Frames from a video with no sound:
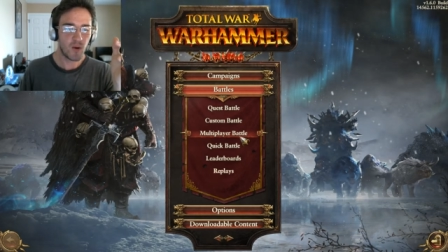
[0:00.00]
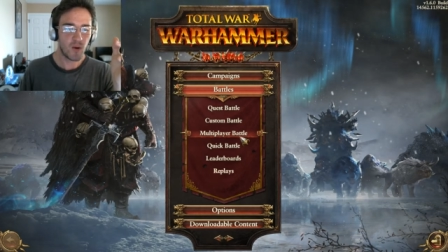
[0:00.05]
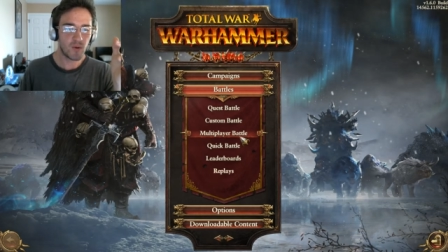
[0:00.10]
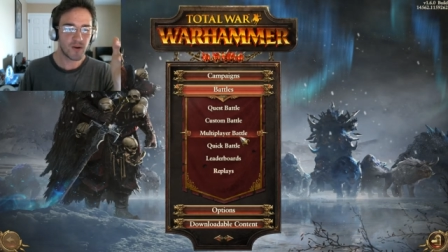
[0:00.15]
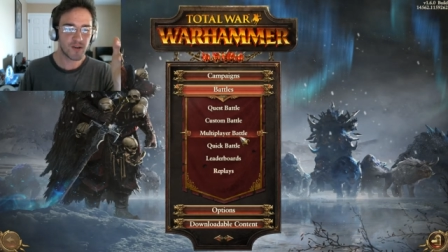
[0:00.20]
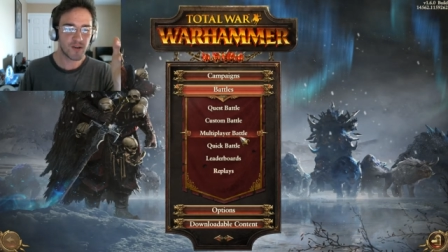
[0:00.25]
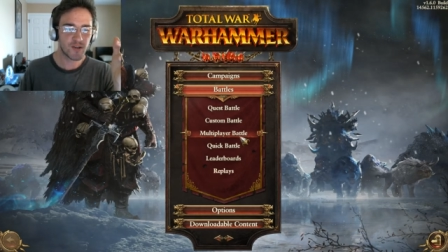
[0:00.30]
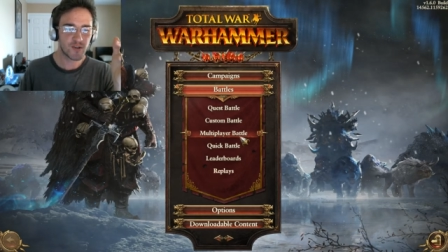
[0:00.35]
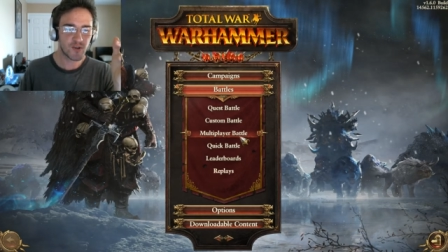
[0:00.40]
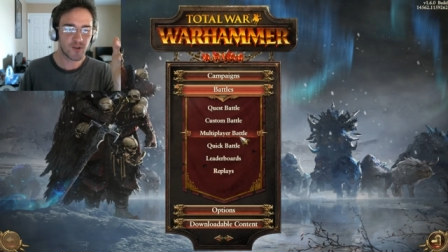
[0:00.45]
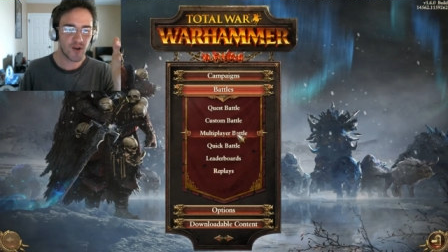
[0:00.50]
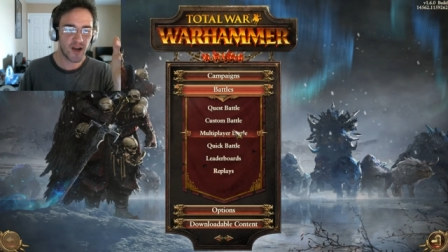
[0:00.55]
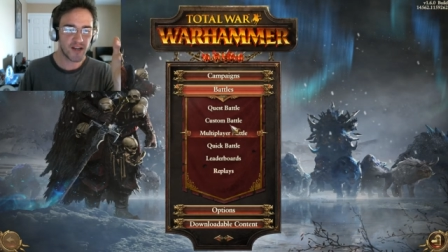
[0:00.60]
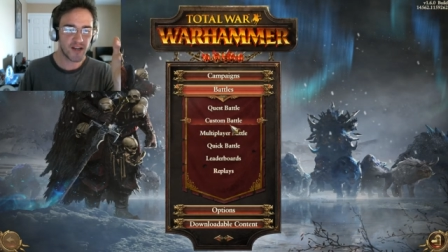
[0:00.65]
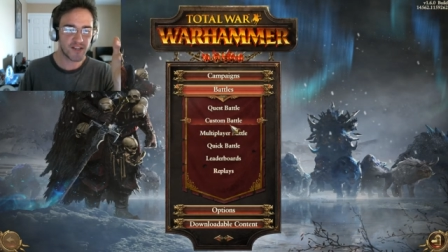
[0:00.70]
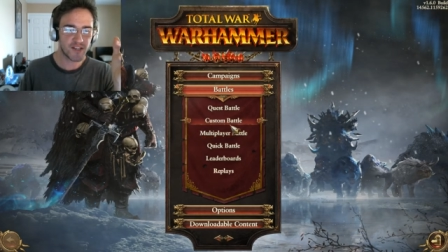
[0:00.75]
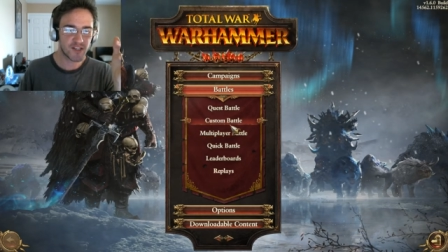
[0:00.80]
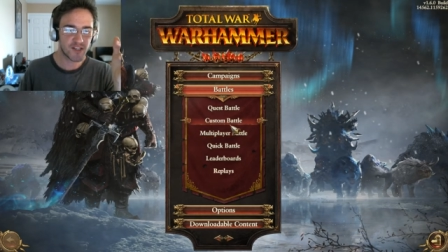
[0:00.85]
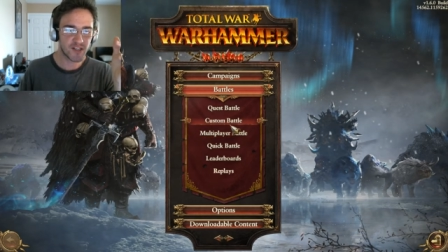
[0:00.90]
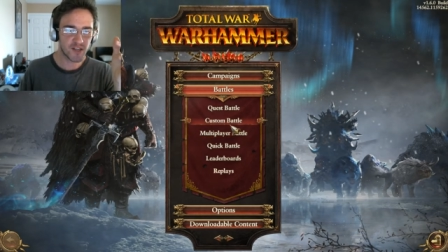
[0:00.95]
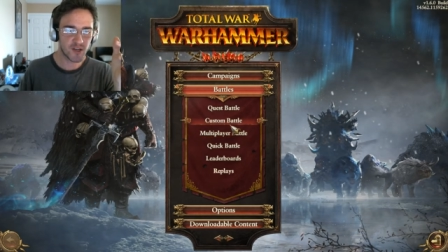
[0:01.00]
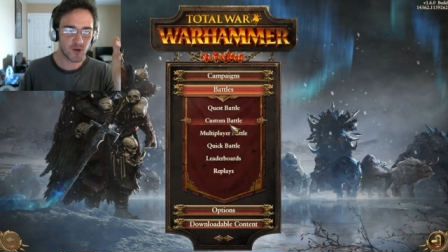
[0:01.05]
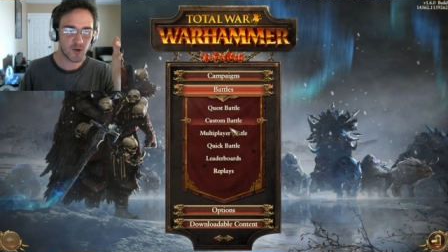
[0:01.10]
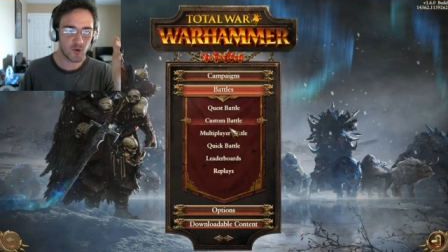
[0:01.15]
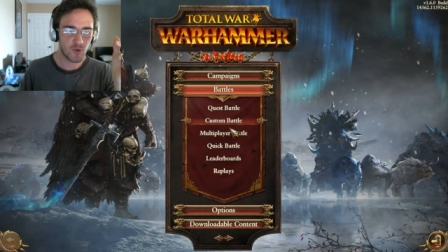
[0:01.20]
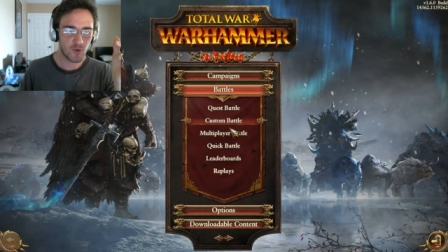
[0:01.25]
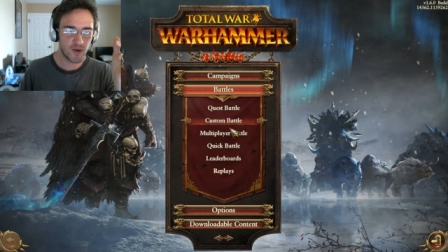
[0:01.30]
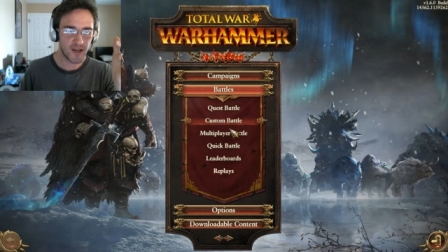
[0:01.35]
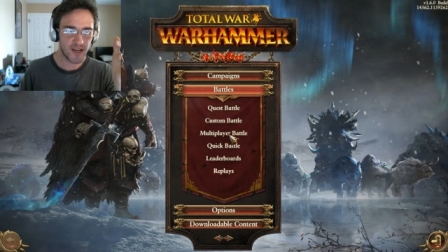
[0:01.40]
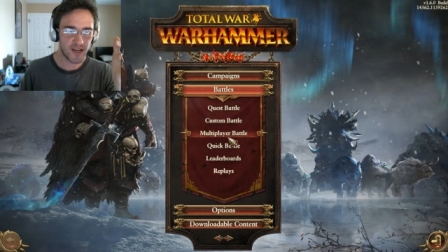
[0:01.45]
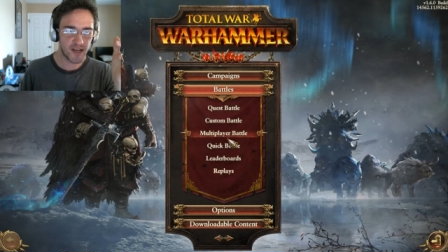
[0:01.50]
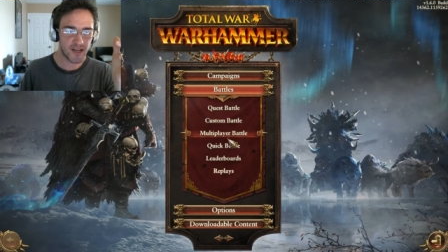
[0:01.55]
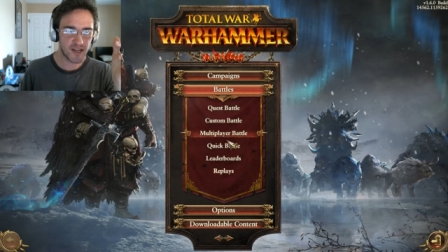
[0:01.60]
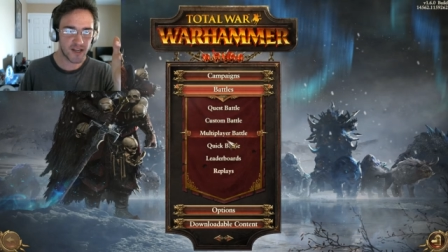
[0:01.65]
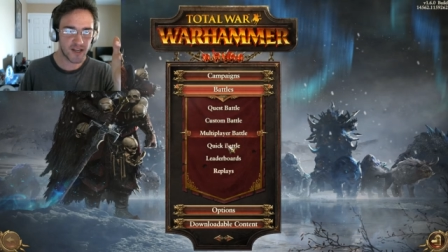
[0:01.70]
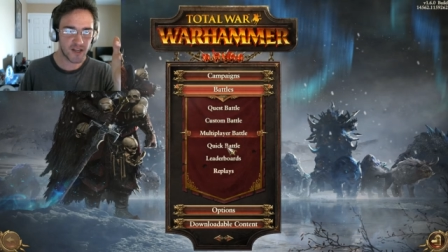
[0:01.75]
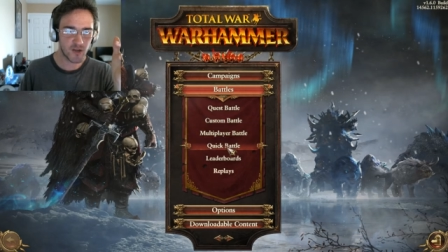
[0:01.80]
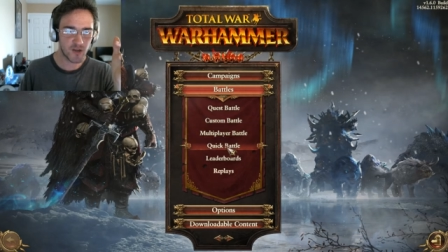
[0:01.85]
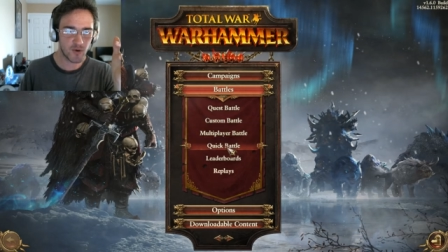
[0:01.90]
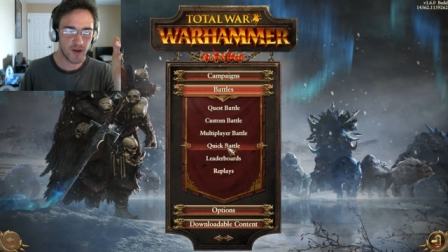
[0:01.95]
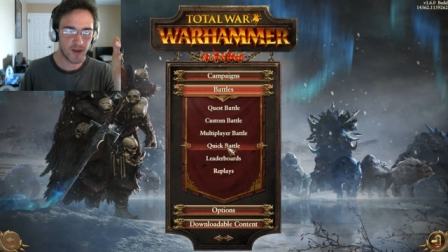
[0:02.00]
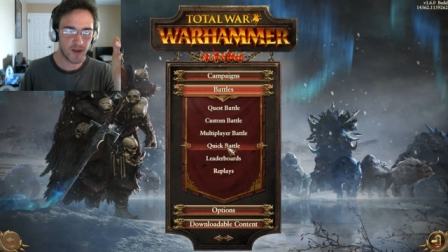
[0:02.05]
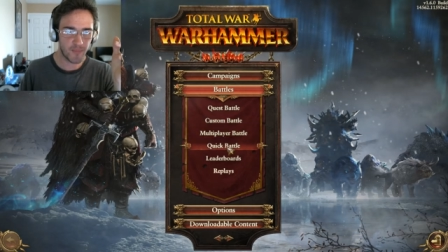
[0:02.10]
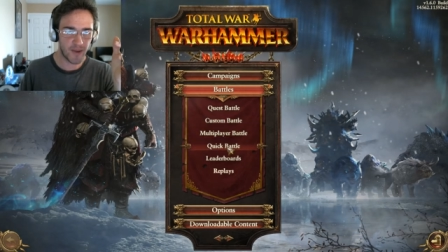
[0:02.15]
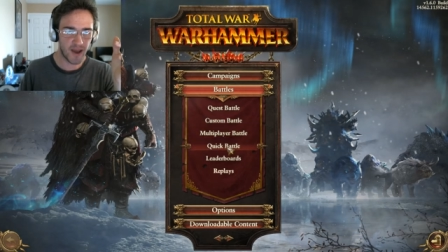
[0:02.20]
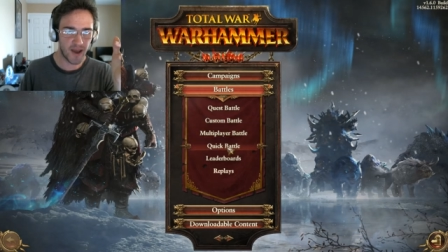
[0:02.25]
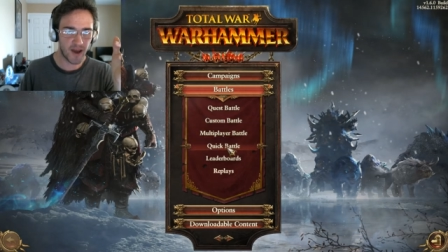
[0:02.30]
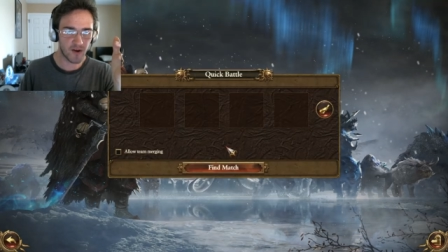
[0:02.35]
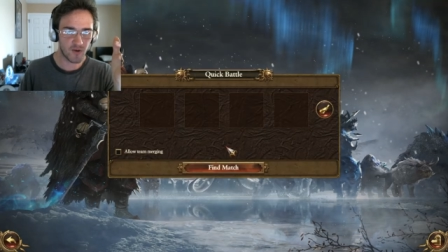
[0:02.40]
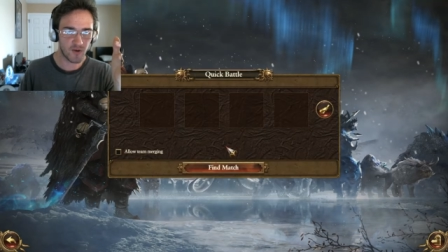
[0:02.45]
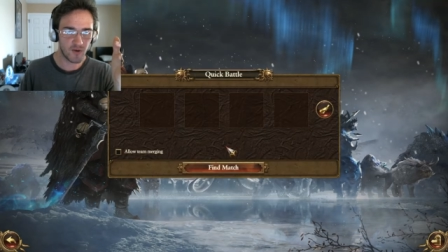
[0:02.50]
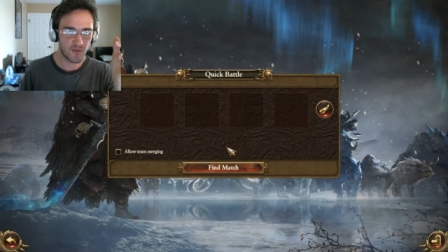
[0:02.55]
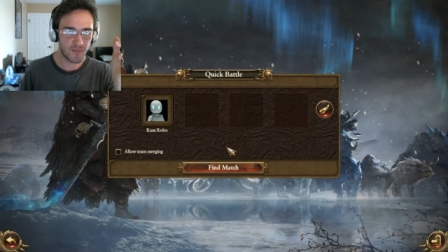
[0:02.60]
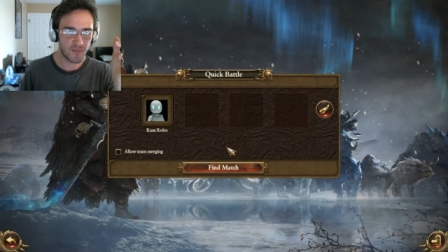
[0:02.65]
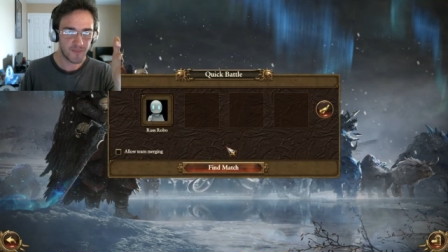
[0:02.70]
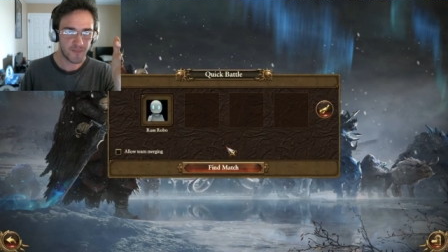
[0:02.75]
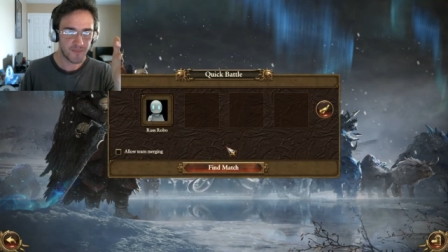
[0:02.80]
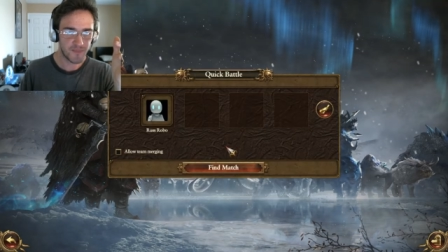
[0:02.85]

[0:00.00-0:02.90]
I wanted to try just a quick quick battle.